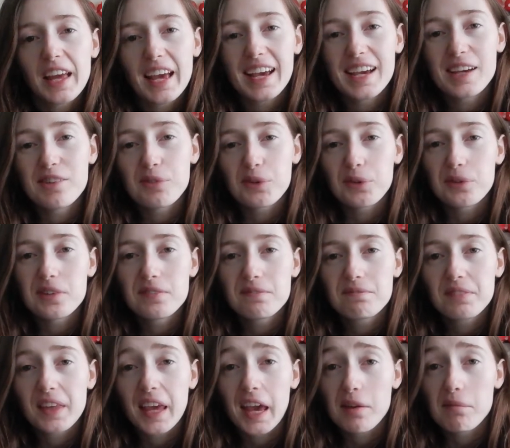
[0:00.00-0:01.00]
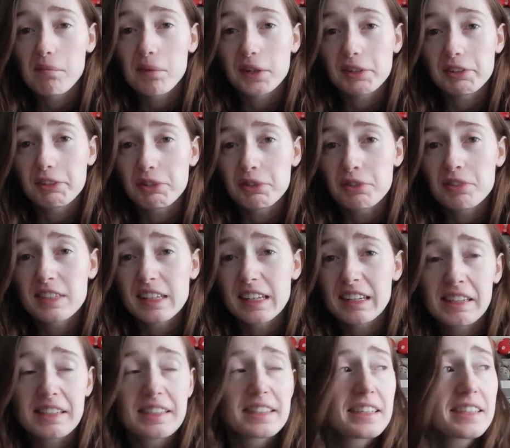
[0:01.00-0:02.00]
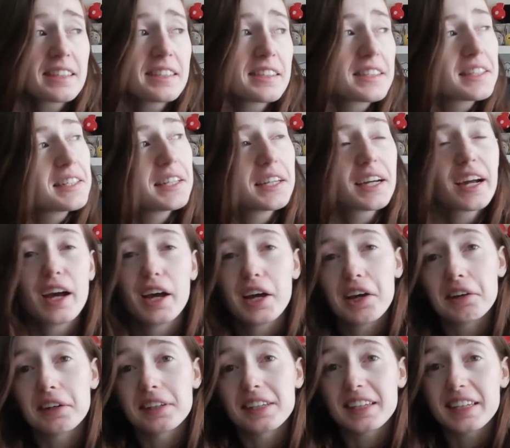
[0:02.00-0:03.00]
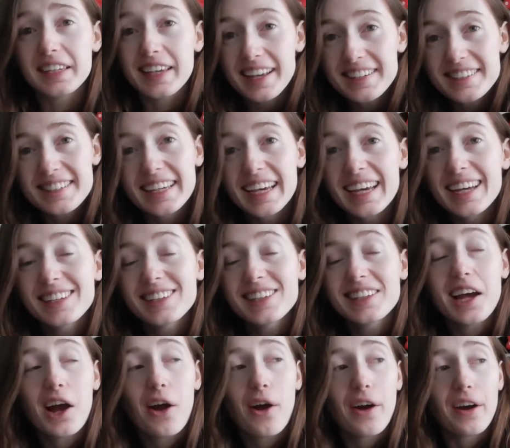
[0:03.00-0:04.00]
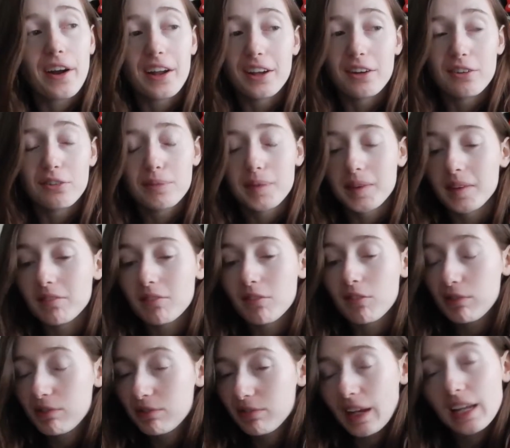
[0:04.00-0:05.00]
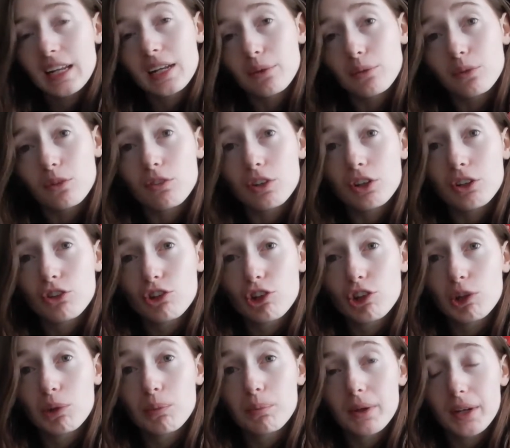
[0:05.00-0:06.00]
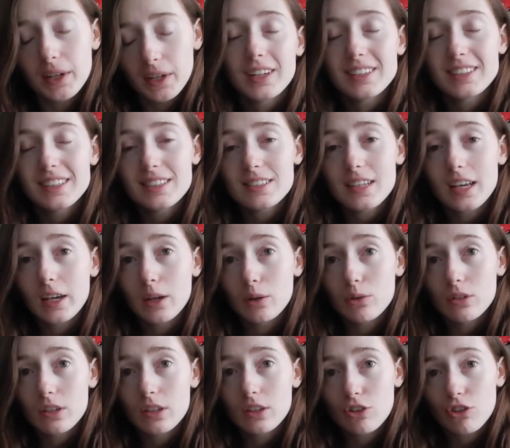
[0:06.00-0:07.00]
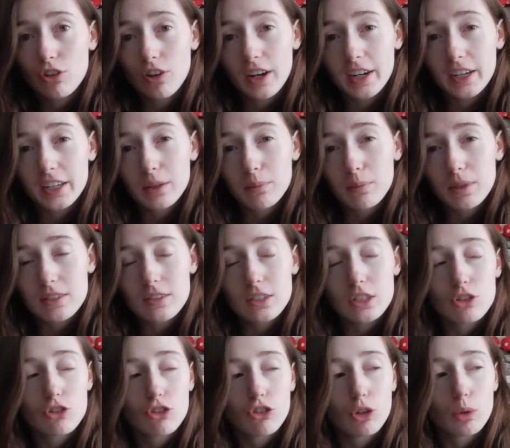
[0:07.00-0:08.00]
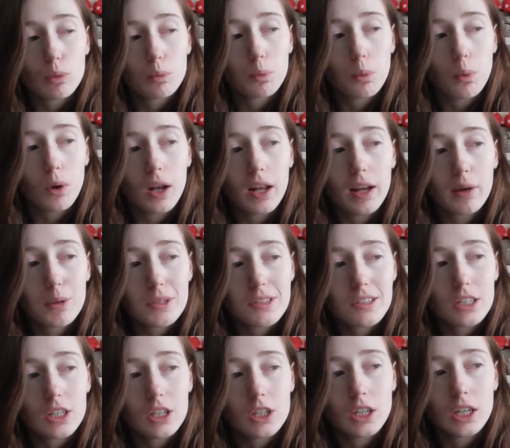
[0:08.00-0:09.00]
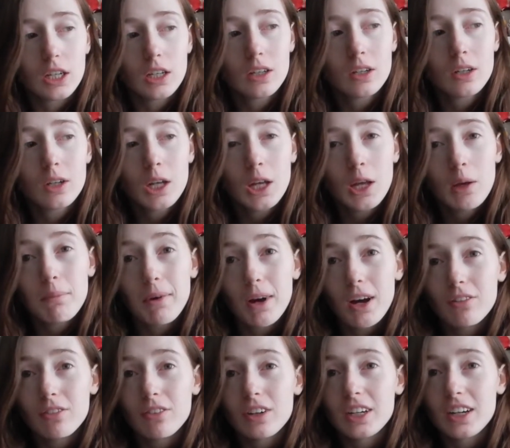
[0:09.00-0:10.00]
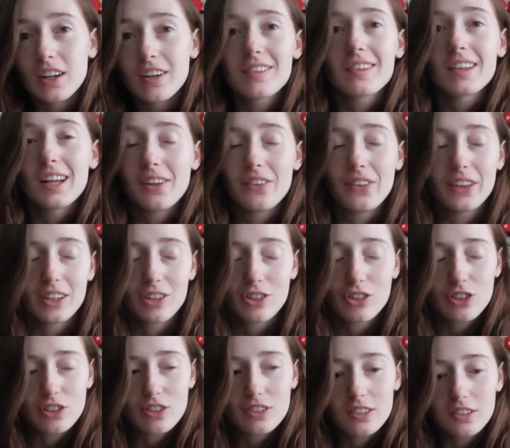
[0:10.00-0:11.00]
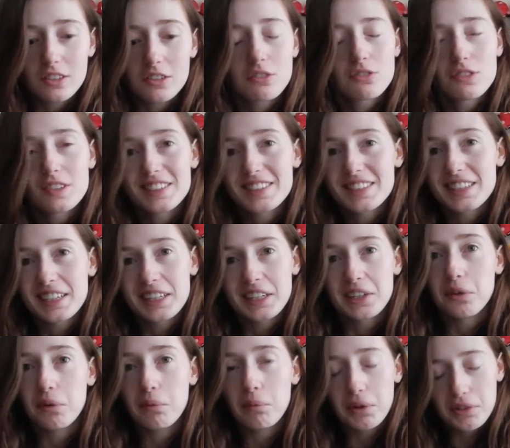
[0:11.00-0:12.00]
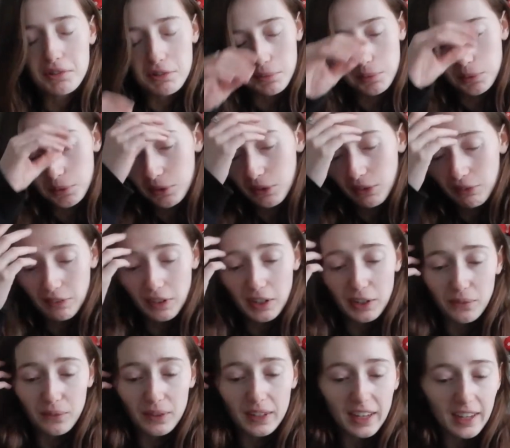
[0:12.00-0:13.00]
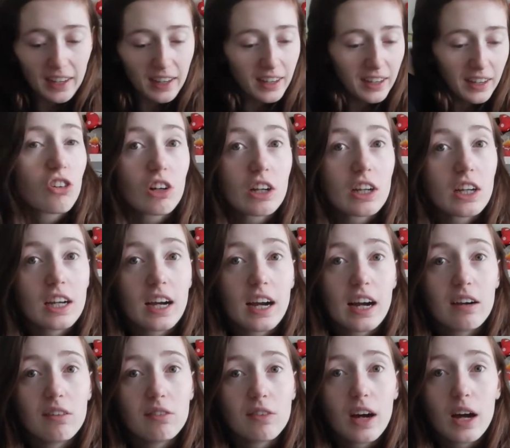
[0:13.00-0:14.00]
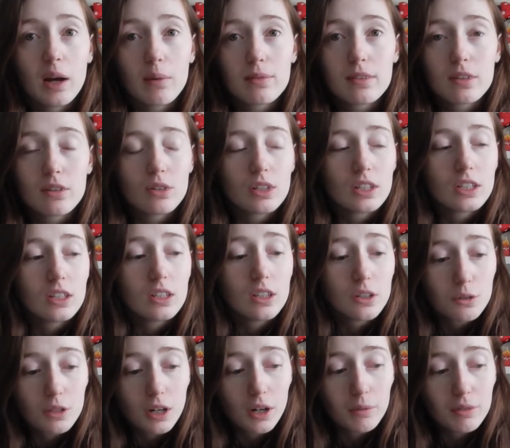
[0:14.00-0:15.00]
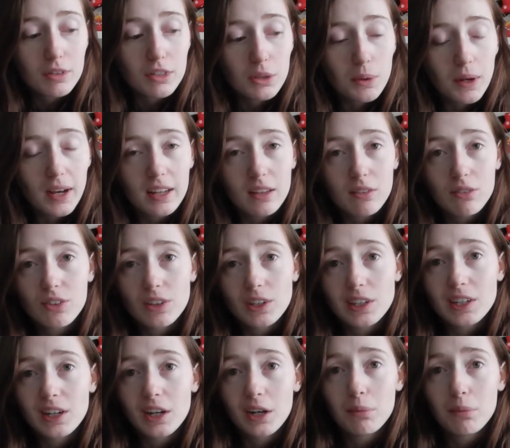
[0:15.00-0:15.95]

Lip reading: Hey everyone, yep, I do still exist. Yet again, I have been failing with YouTube. I did say I was going to try and commit to YouTube while I was at uni, but I realise now that's just like physically not possible with final year. I truly have absolutely no time to do anything.